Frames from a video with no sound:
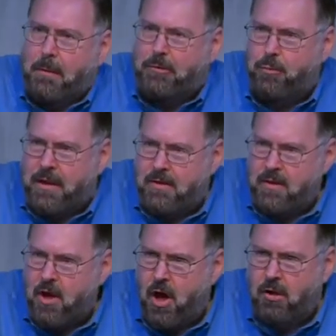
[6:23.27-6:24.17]

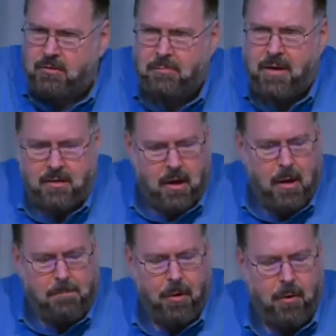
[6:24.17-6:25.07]
between the ultimate
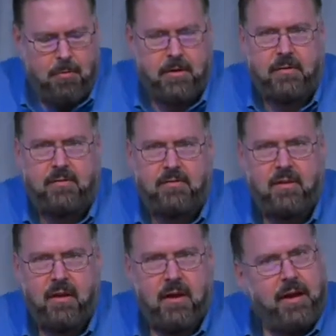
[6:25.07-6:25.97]

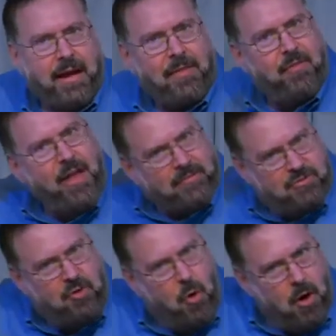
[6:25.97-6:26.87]
opponents. In
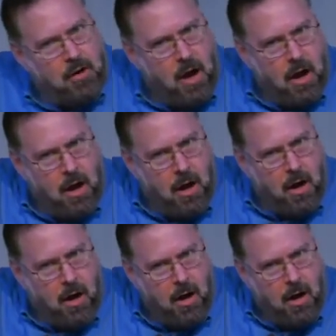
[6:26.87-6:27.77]
this
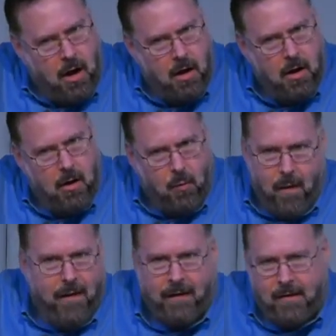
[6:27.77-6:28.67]
corner,
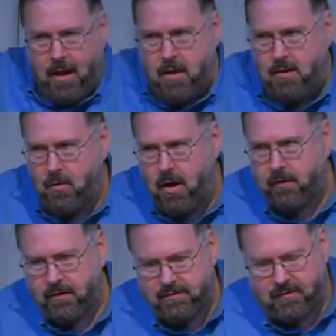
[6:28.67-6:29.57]
weighing in at,
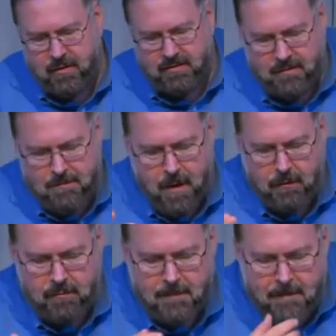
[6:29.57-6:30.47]
170
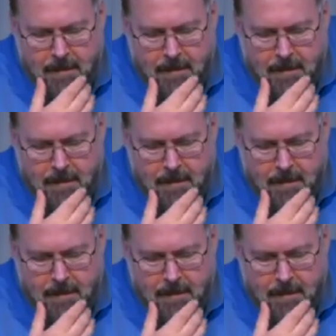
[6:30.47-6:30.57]
pounds,